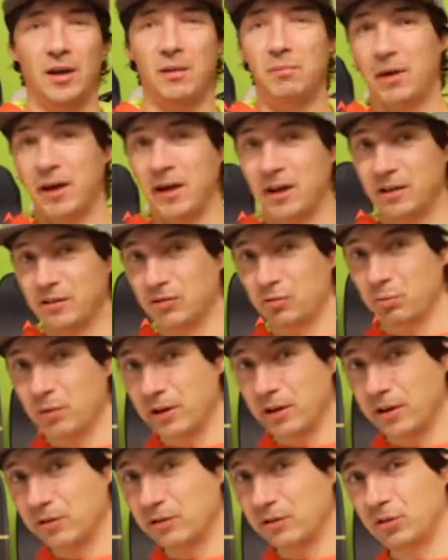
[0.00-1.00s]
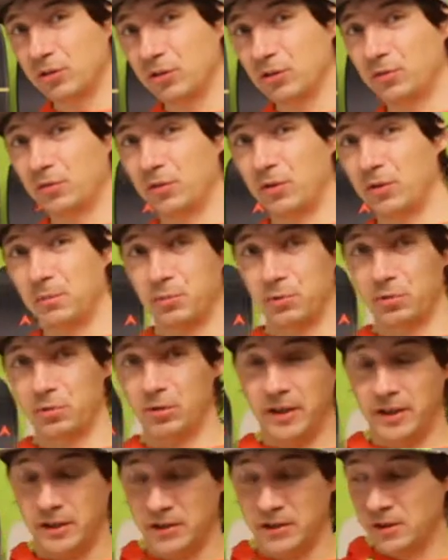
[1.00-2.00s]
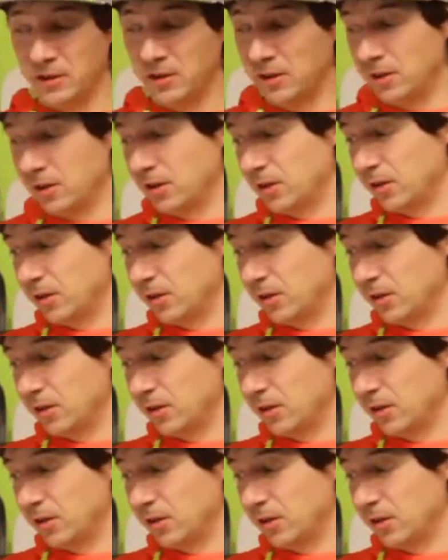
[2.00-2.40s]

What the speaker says: BMX racer from Berlin.